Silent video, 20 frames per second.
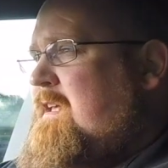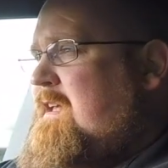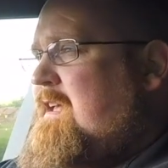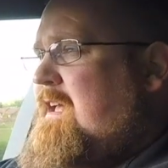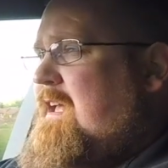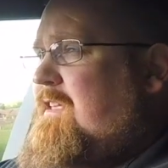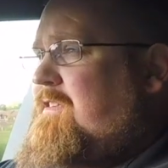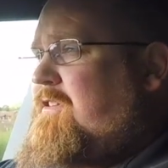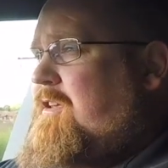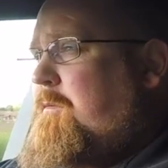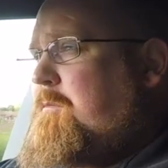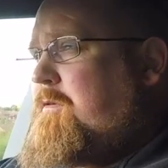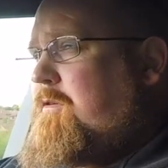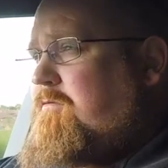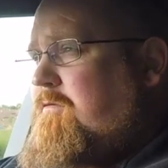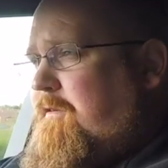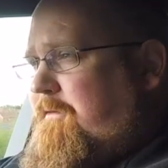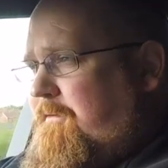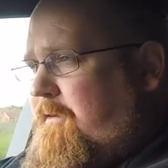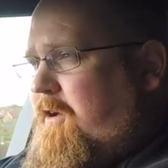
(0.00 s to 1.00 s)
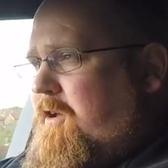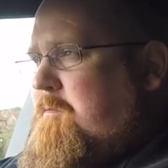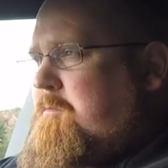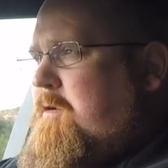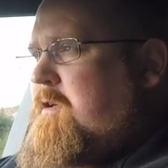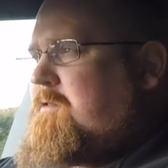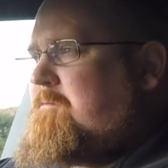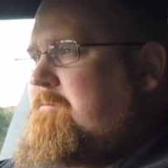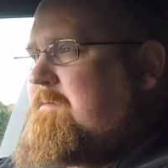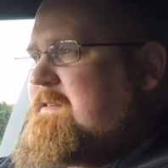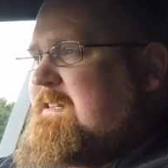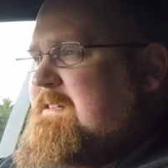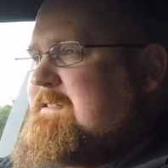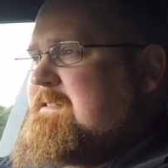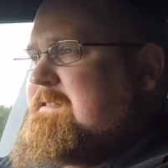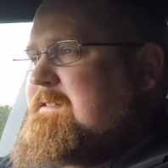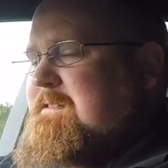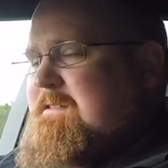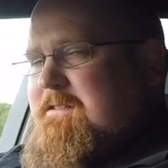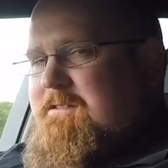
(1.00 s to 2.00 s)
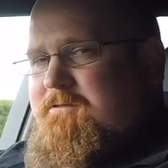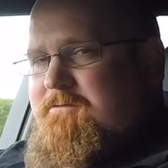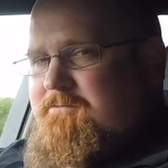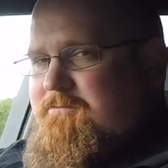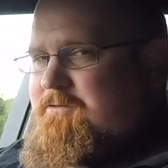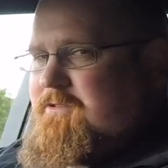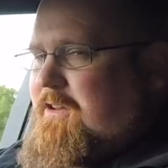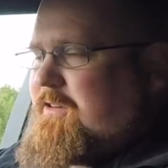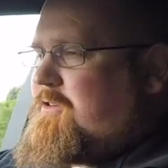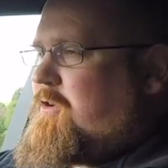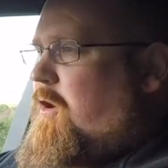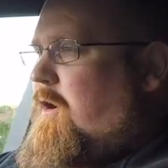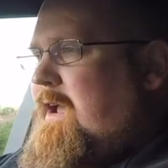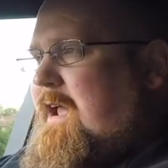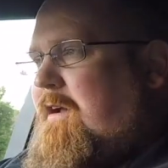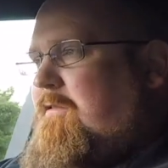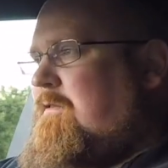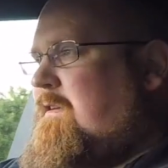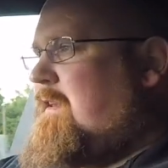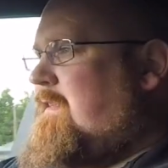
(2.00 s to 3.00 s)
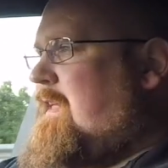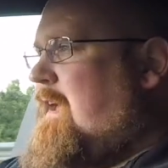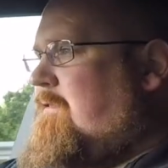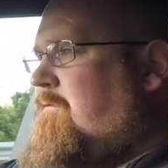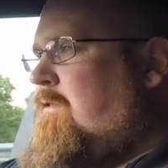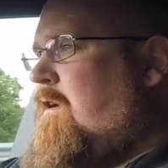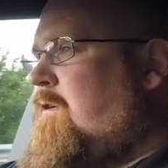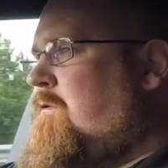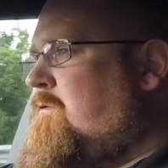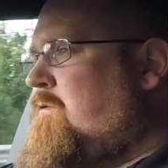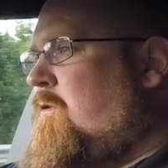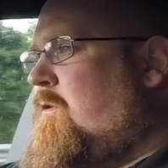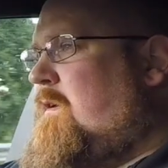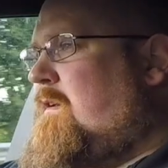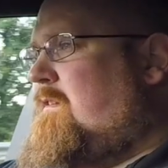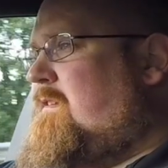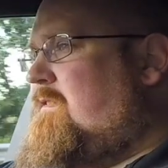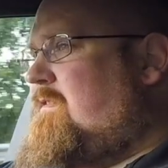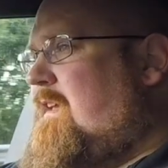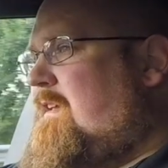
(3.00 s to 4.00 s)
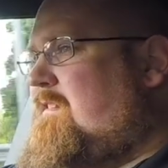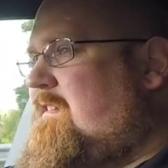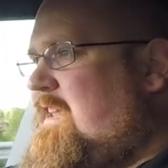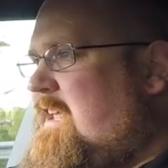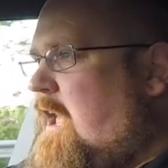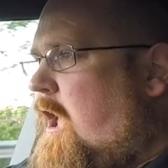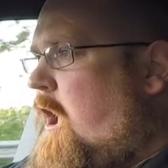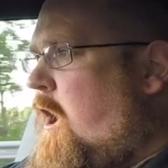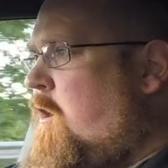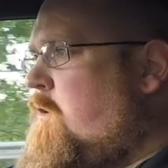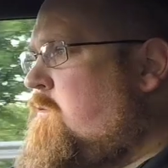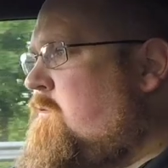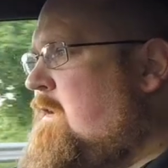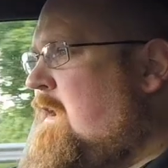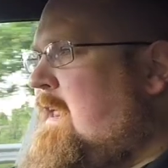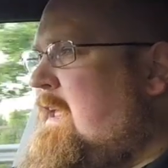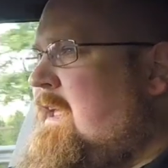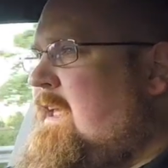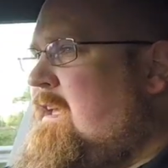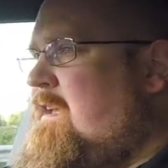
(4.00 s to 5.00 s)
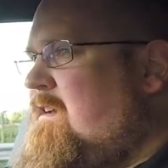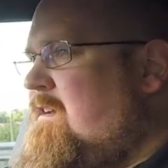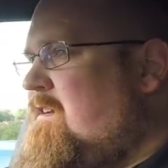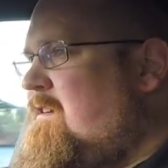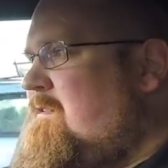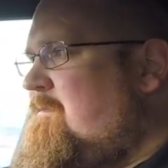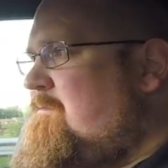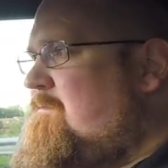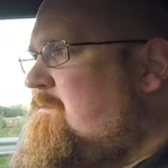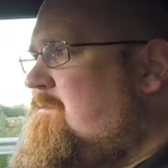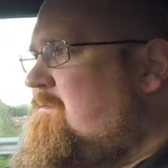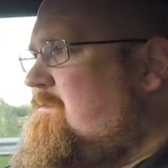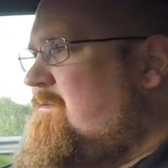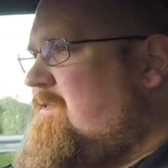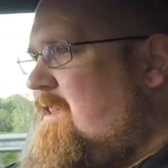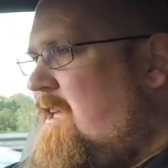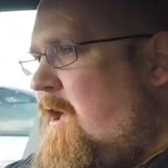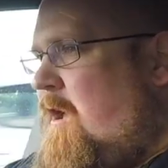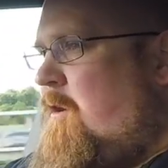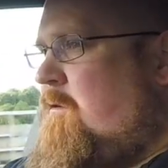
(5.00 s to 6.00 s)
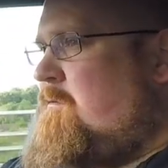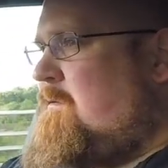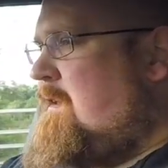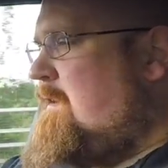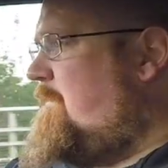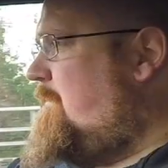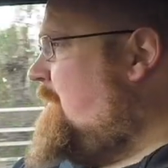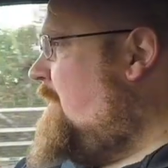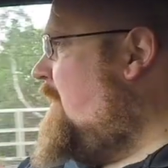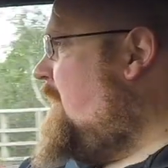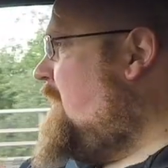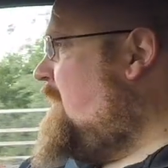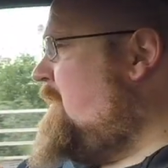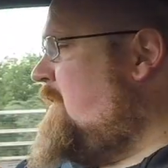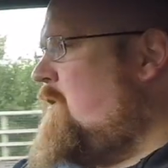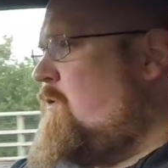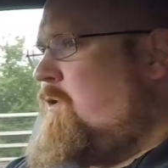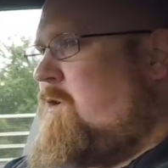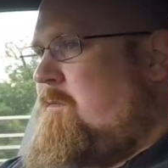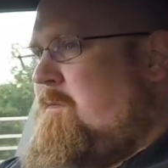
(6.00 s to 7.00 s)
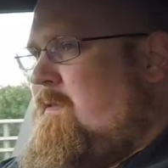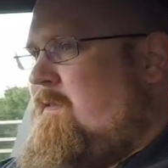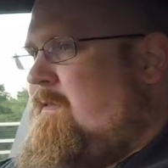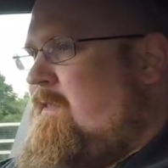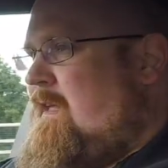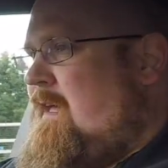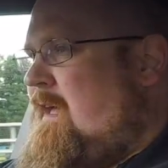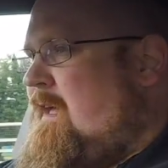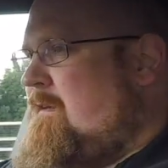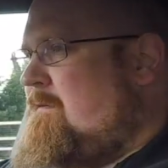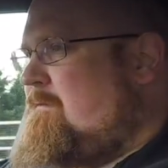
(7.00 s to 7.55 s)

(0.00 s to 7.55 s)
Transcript: In terms of refinement, just got to get rid of that road noise. That's the only fly in the ointment there.